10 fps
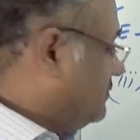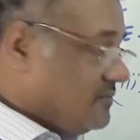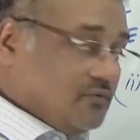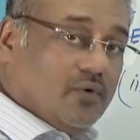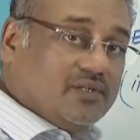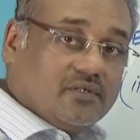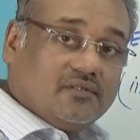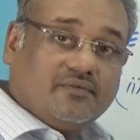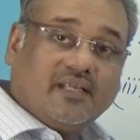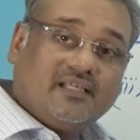is OH
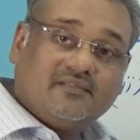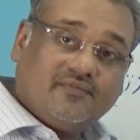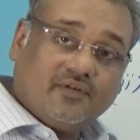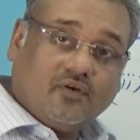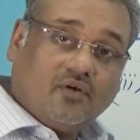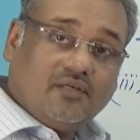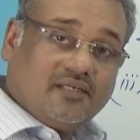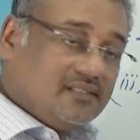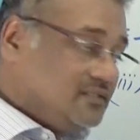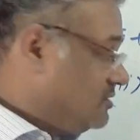on the ring is phenol,
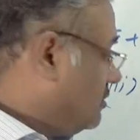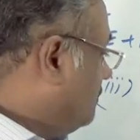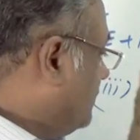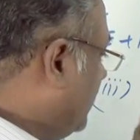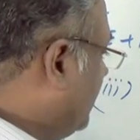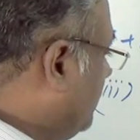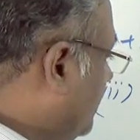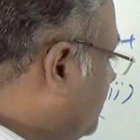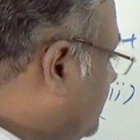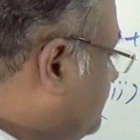it is dissolved in
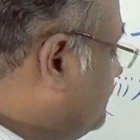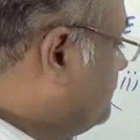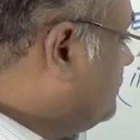NaOH,